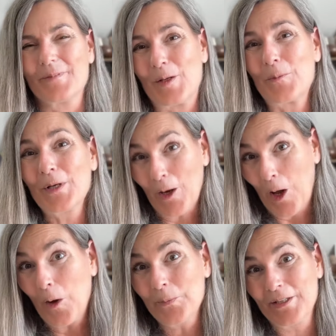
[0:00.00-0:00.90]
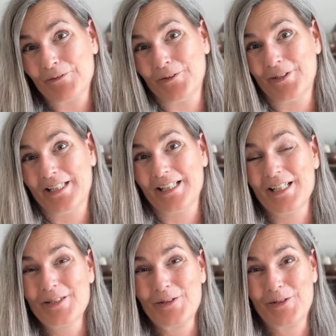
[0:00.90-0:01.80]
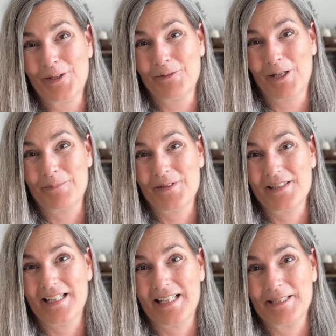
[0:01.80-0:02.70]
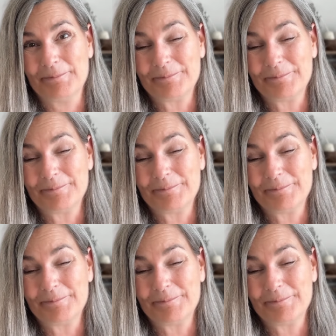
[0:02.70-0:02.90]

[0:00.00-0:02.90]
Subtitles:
we're hoping for it to show up today.